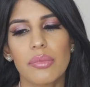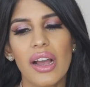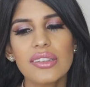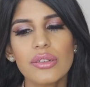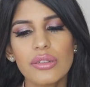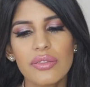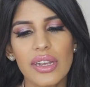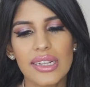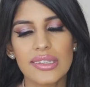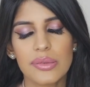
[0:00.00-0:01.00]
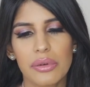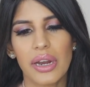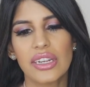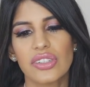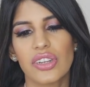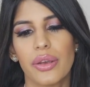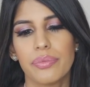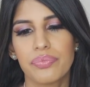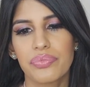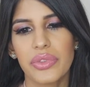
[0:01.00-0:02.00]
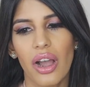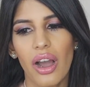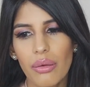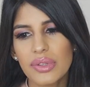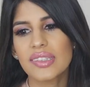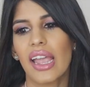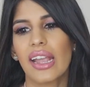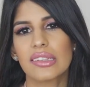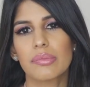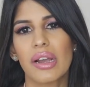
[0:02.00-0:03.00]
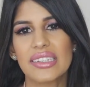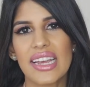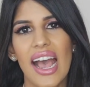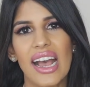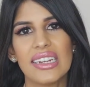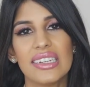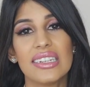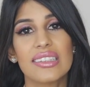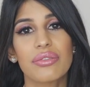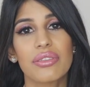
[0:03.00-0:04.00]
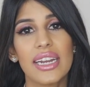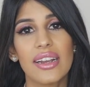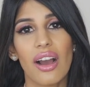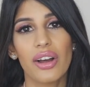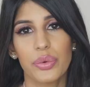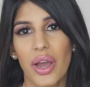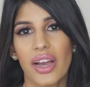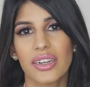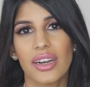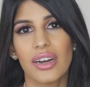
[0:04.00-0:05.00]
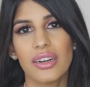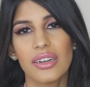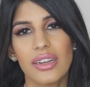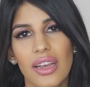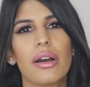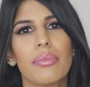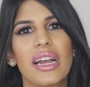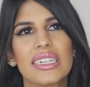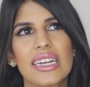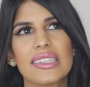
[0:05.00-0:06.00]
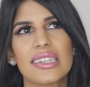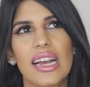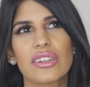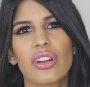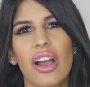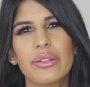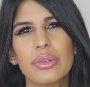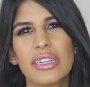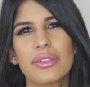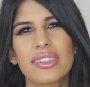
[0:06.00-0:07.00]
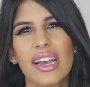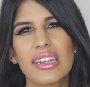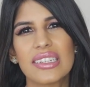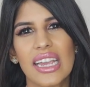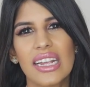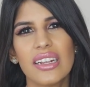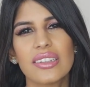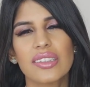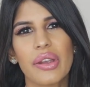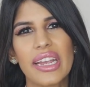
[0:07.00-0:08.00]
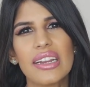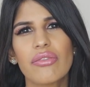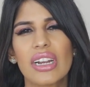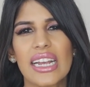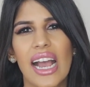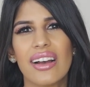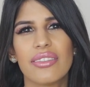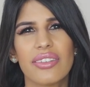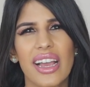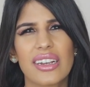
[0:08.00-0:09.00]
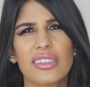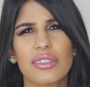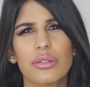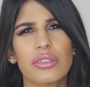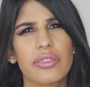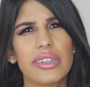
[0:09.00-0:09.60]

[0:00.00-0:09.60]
My source of inspiration, I would say, is my dad. He's a really hard worker. My dad's dad died when he was 13, so he didn't really have like a source of